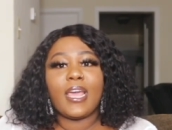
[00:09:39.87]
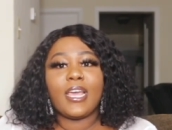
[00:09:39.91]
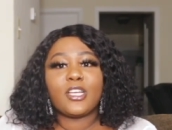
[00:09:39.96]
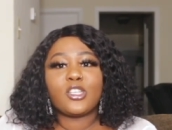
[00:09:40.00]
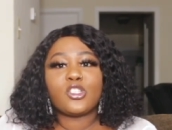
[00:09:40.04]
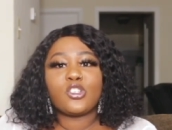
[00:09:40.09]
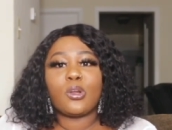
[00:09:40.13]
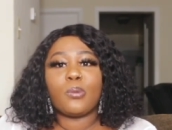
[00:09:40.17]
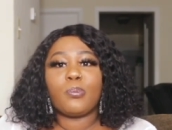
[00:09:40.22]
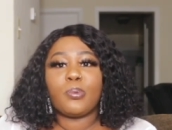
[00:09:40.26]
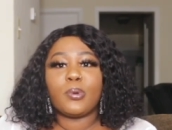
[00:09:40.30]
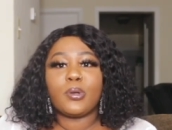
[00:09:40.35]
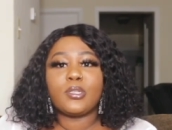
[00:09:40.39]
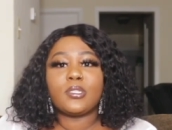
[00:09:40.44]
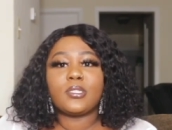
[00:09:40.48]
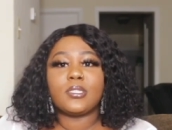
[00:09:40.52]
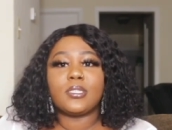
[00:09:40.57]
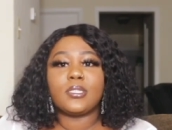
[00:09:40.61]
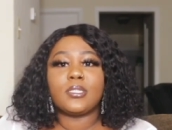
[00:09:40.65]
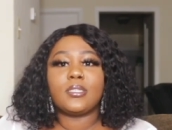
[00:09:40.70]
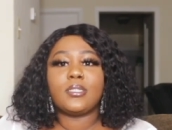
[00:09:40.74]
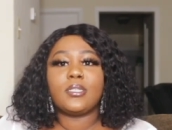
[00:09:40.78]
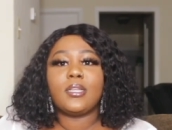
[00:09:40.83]
extra
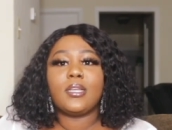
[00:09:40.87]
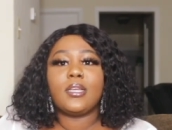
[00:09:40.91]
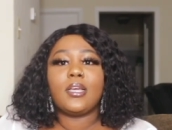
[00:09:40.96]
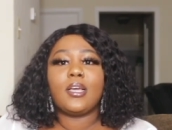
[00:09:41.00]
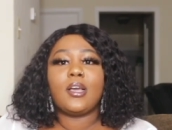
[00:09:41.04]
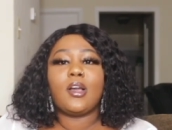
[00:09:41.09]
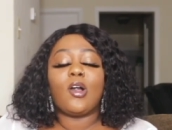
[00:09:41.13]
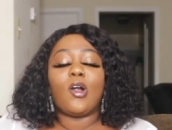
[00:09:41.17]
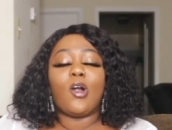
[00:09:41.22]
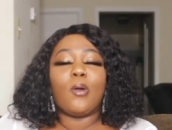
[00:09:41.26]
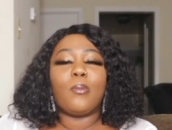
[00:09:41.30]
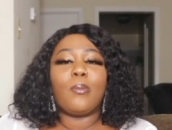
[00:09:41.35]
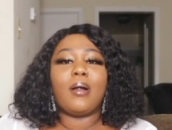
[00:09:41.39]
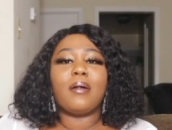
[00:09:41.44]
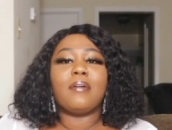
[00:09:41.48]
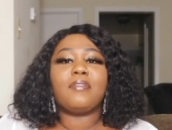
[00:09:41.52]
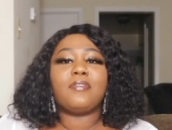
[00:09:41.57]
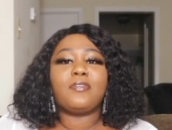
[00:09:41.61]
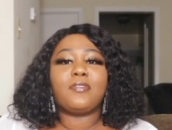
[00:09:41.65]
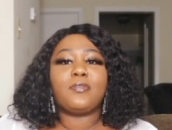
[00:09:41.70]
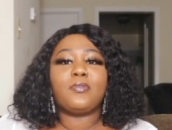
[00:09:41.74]
person on my,